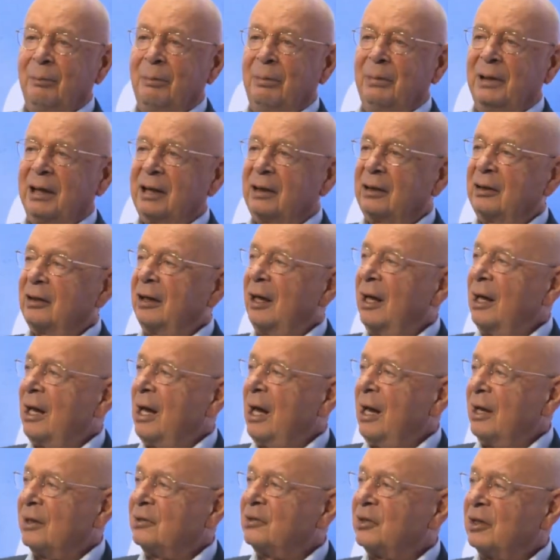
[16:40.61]
but
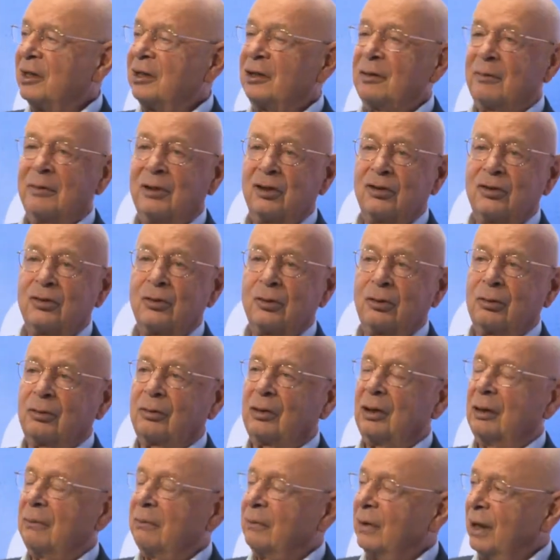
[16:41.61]
I think it should,
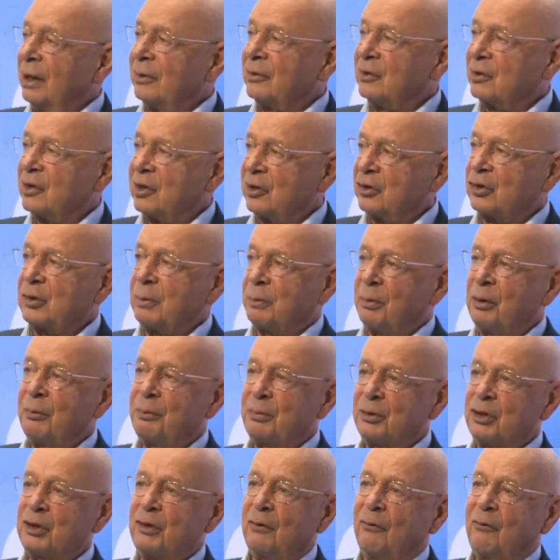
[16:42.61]
and that's the
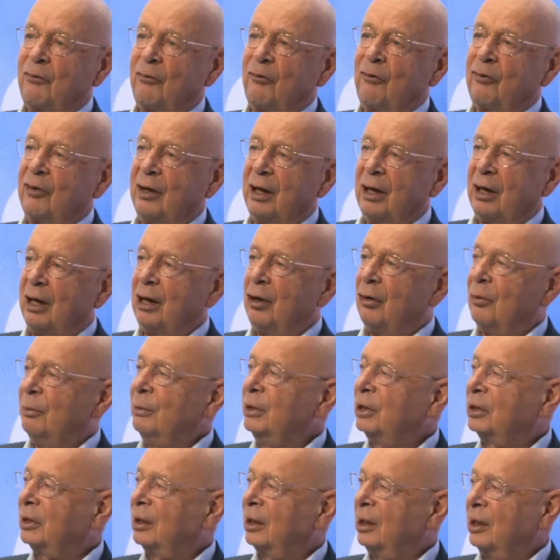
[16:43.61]
purpose of our
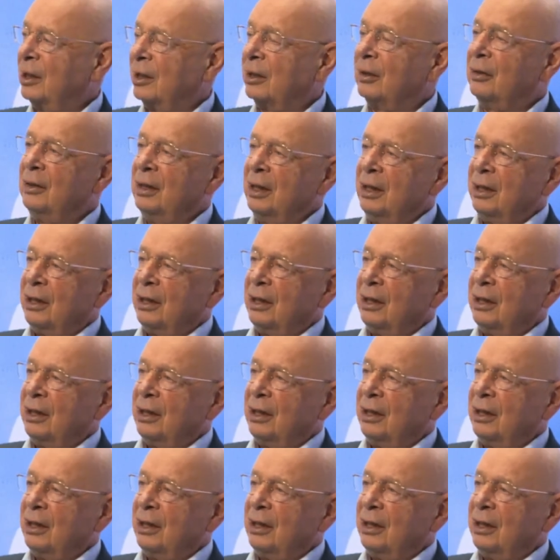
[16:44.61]
meeting here,